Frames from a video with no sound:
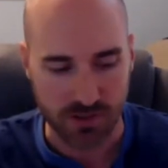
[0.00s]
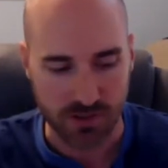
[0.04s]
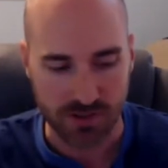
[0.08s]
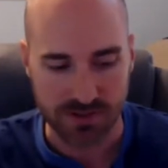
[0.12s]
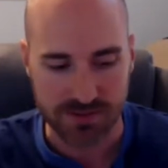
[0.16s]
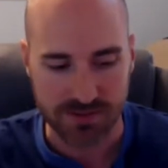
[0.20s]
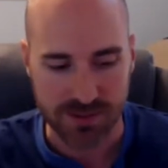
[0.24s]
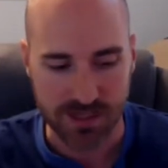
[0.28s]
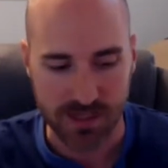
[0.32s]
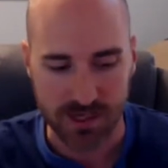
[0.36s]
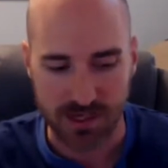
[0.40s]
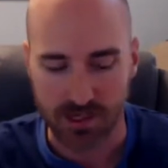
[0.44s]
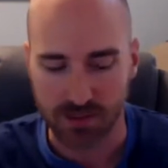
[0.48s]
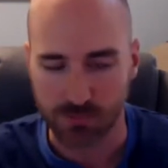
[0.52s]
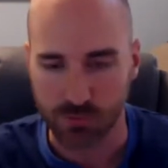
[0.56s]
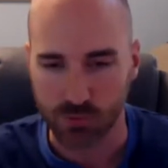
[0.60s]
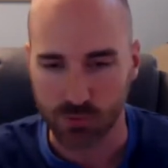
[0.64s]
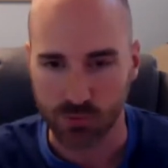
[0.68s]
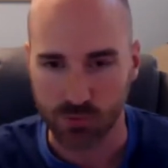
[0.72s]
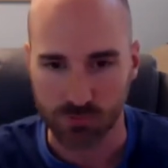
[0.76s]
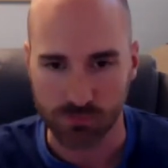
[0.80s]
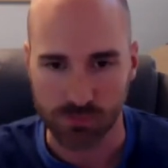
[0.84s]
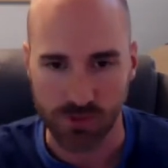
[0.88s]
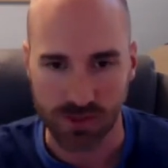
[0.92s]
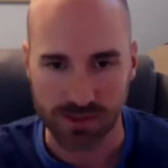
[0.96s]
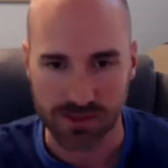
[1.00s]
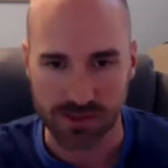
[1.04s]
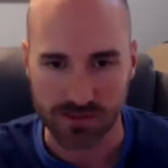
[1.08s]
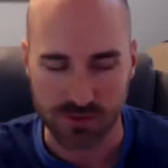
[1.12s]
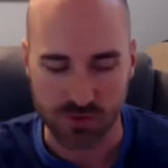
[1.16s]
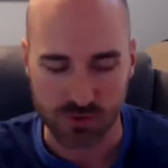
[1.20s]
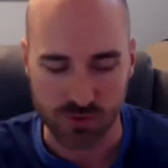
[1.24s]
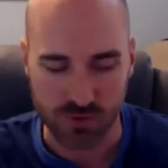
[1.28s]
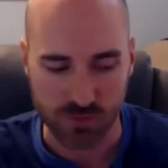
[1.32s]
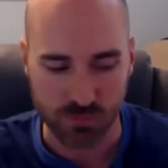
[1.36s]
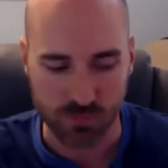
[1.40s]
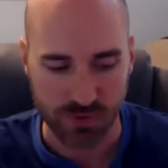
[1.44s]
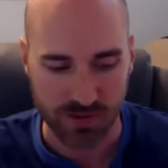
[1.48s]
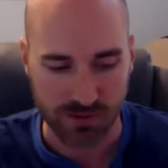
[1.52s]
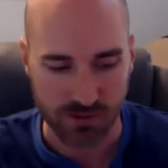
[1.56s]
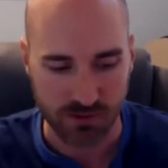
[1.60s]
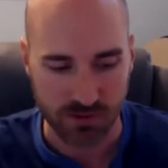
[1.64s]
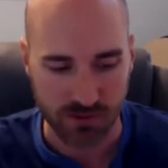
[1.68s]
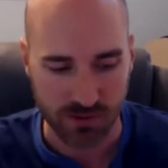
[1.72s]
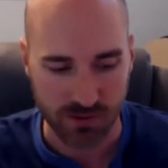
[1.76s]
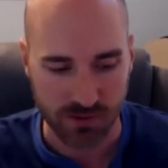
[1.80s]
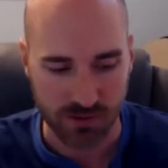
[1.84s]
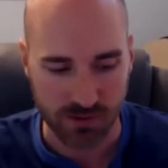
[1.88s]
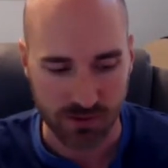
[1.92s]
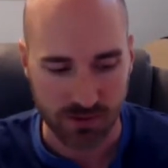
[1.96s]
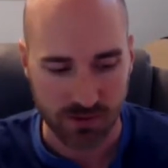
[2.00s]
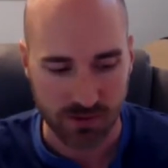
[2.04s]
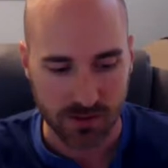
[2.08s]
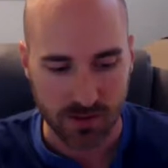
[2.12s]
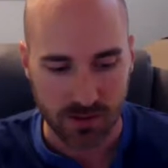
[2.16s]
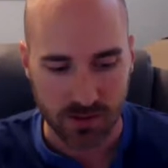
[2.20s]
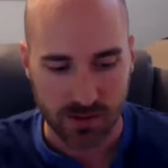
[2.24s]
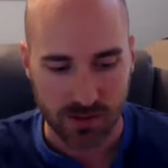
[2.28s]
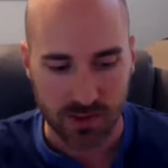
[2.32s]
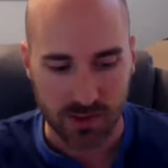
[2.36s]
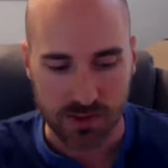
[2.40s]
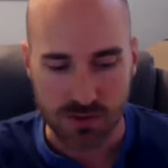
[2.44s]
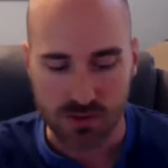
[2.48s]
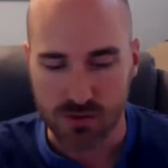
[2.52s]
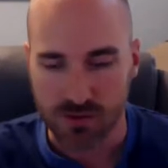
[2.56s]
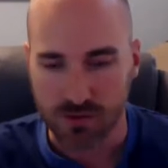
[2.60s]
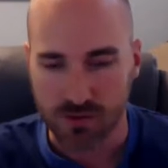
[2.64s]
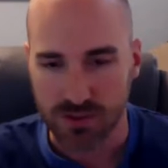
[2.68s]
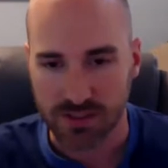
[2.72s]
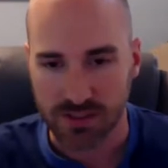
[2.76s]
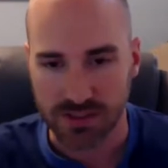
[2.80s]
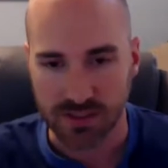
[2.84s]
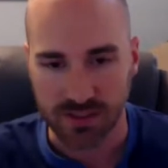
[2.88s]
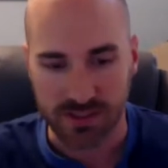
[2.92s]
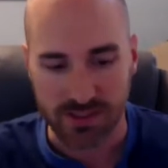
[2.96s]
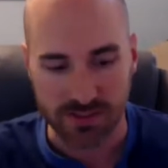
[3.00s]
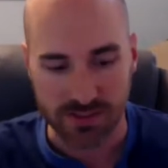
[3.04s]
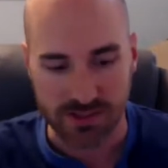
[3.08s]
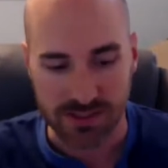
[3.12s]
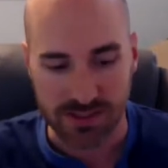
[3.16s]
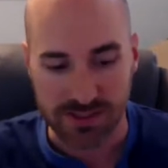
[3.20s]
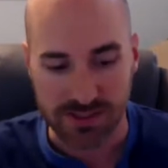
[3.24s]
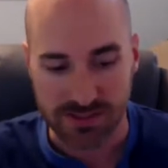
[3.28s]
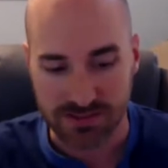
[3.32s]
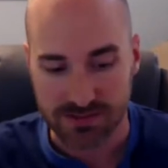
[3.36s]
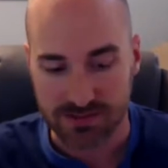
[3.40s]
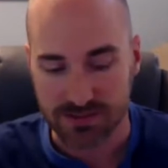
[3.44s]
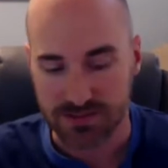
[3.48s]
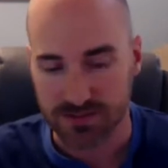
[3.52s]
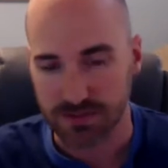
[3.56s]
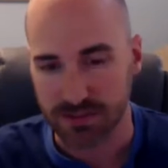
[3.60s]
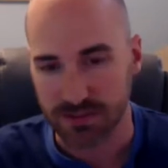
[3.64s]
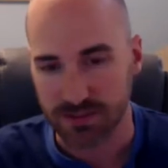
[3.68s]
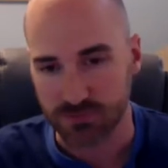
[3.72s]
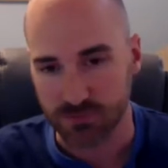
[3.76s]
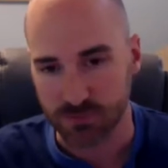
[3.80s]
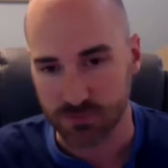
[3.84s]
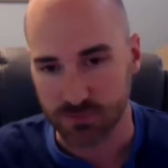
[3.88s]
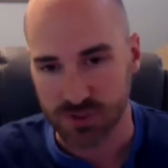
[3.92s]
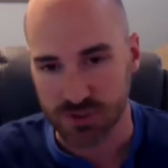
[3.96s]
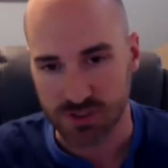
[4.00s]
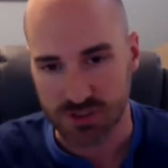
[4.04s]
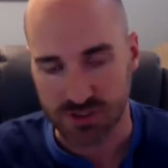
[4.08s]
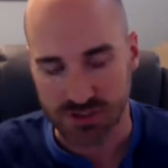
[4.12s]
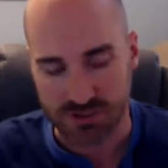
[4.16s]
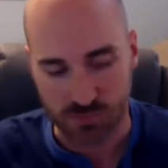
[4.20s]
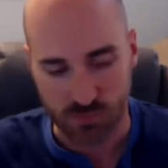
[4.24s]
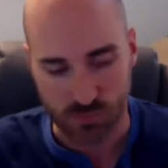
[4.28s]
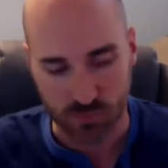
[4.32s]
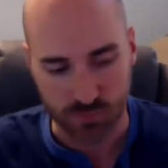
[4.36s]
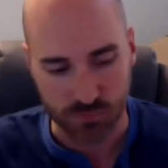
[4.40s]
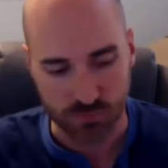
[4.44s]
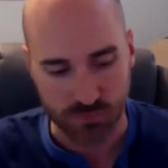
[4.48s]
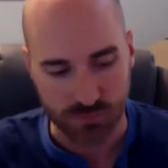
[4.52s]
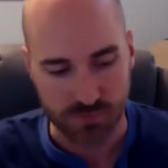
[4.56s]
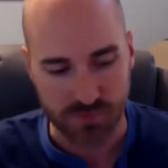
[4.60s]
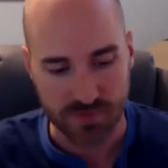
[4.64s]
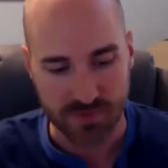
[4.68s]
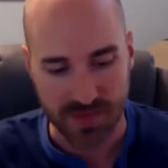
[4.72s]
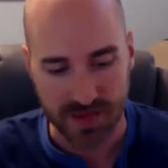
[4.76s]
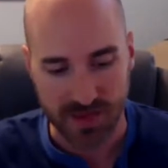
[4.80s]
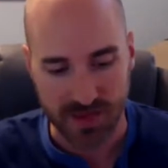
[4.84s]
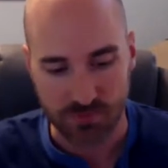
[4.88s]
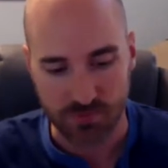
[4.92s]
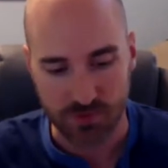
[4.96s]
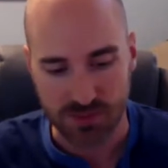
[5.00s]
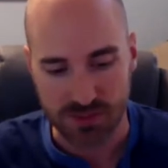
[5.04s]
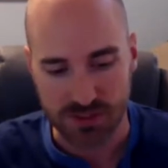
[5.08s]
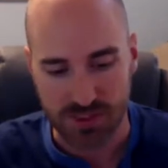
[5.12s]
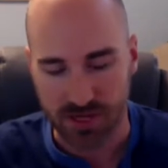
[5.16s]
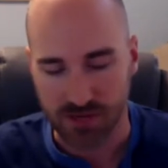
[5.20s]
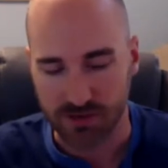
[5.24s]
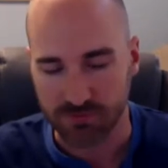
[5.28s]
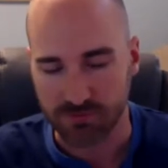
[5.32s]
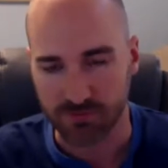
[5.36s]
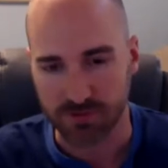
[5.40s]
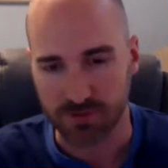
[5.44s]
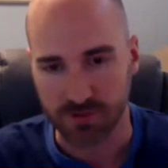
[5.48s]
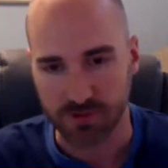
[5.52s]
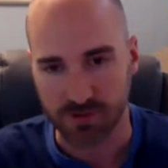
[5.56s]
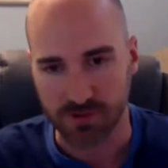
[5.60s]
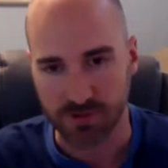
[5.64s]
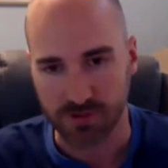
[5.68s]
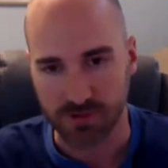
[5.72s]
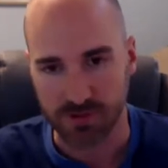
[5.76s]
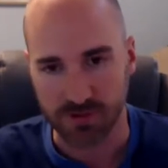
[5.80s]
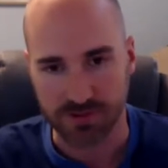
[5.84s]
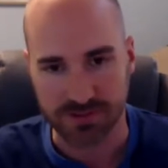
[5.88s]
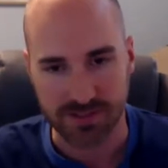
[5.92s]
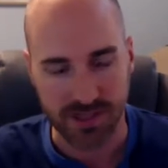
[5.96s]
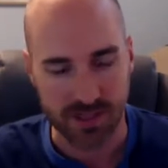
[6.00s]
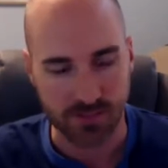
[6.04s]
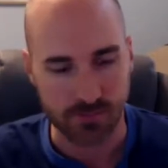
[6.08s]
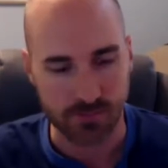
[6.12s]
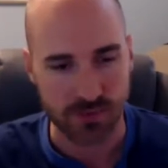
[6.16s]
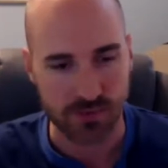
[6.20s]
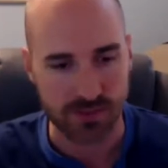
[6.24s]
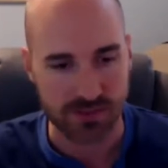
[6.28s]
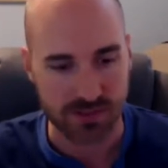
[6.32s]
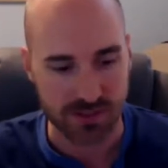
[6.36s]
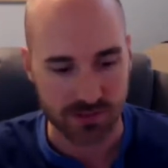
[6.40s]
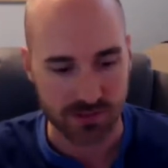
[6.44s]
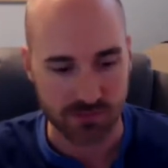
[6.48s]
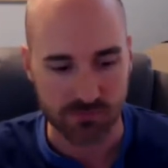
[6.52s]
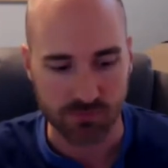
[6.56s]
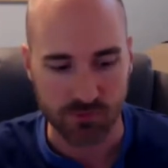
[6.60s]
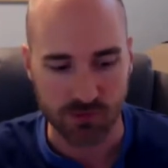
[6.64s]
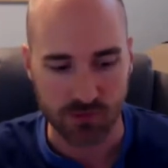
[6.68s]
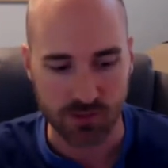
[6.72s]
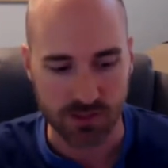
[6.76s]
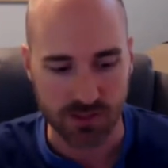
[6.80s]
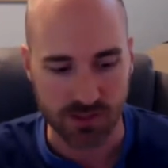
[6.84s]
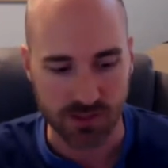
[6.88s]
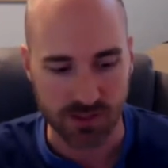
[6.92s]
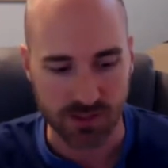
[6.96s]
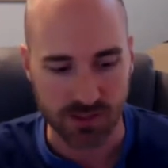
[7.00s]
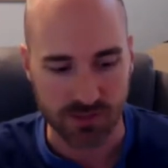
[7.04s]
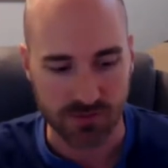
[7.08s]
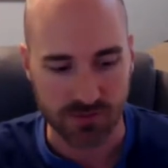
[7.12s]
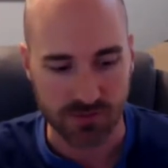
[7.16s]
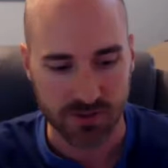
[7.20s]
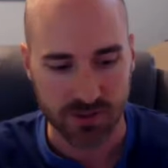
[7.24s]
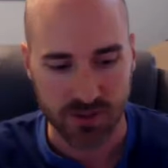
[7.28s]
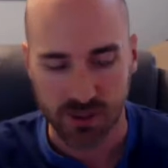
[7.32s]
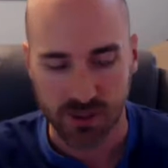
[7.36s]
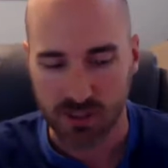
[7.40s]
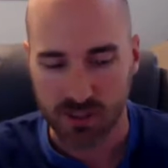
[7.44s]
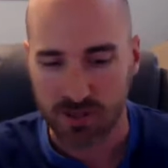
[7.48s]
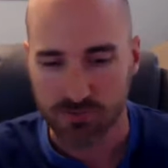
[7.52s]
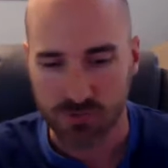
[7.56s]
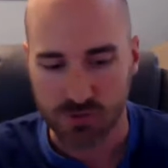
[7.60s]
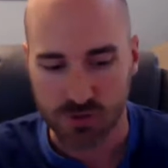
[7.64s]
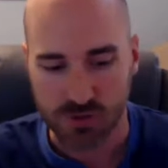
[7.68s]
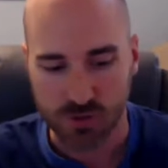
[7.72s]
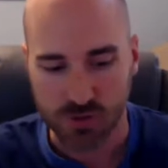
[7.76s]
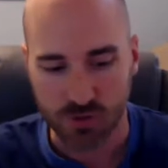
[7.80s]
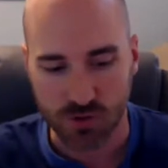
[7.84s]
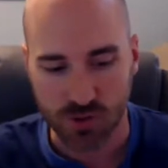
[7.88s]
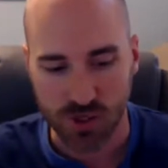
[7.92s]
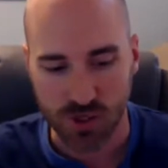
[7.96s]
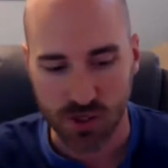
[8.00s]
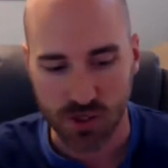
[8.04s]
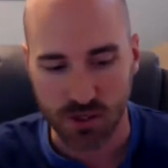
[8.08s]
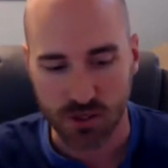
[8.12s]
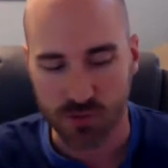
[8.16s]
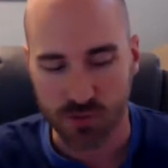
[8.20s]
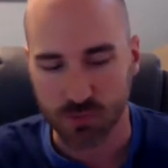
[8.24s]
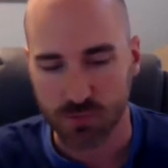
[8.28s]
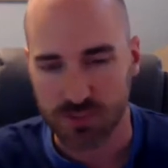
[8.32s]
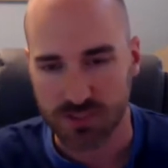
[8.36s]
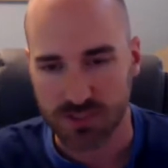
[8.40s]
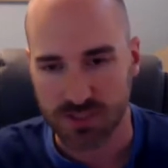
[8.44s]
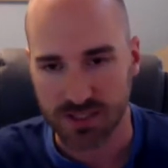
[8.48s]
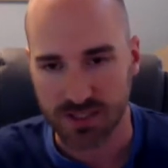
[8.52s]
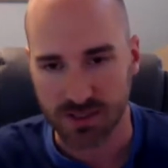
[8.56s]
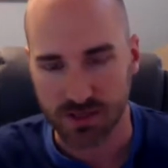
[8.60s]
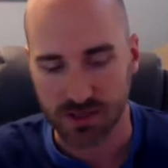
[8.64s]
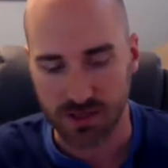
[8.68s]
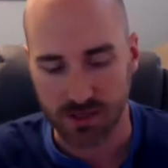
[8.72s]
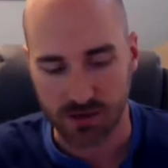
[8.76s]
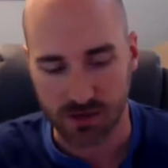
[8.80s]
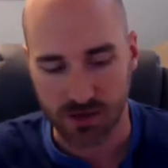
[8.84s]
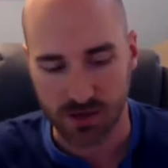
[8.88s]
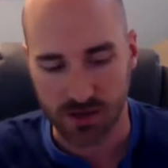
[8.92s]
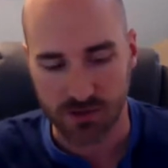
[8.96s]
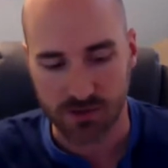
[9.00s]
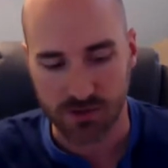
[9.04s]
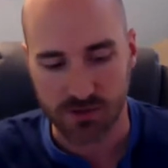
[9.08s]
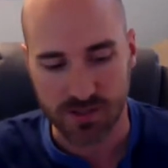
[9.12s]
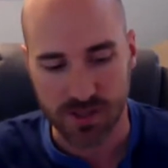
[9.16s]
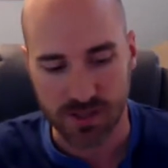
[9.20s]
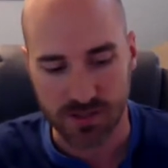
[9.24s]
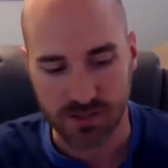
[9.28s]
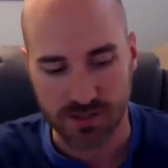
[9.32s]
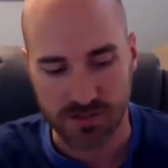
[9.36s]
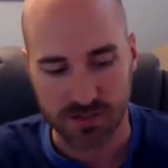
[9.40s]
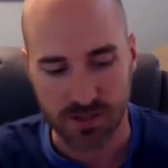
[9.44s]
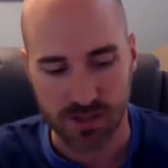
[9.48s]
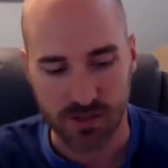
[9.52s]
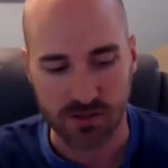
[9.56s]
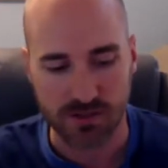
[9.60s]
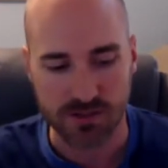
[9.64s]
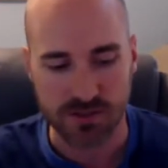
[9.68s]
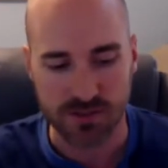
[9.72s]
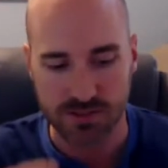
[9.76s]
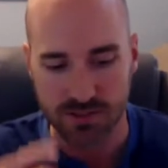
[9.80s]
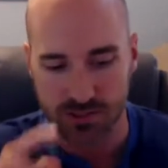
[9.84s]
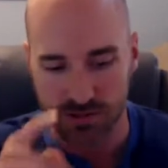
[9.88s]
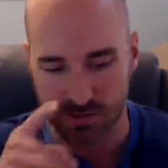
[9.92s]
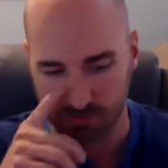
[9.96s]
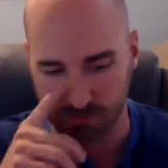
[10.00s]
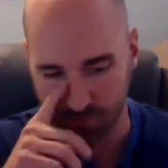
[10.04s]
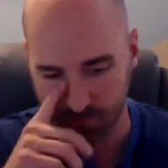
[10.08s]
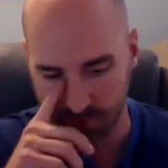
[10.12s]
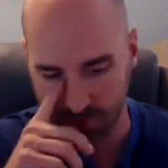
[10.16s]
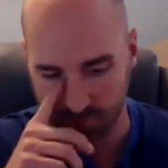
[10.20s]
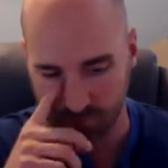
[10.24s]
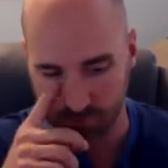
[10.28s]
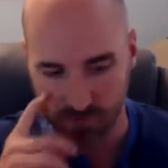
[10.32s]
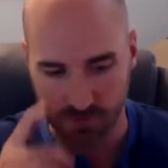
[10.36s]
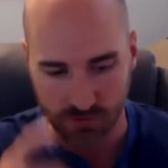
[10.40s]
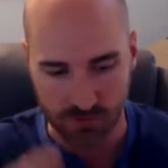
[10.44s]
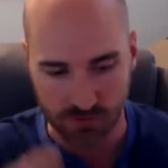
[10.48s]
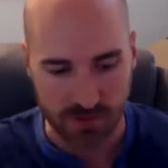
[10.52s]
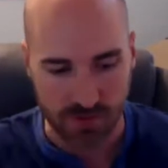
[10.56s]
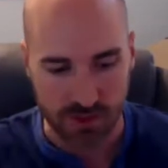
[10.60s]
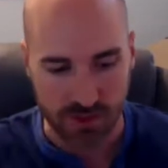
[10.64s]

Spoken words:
time or money that you spend on it. And you can get easily from just that much effort, a 10% conversion lift. If you're doing 100% or $100,000 in a year in revenue,